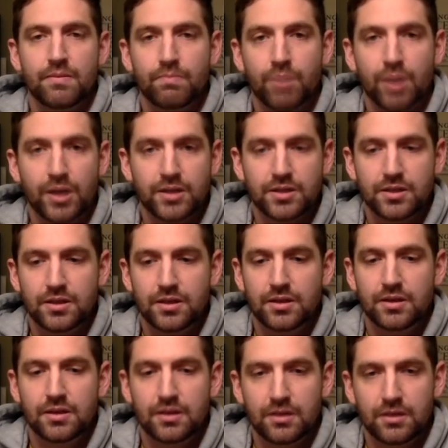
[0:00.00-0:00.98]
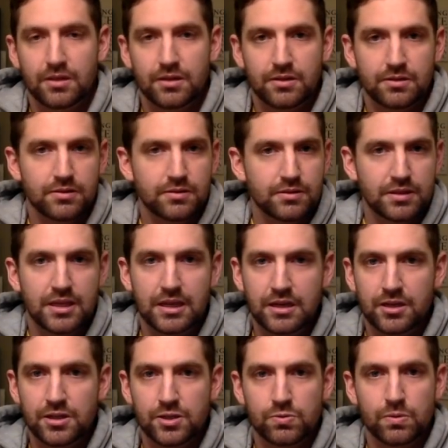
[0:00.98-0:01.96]
But get
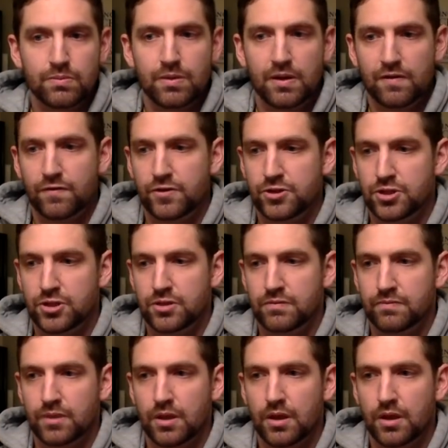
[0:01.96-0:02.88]
into swim bait fishing.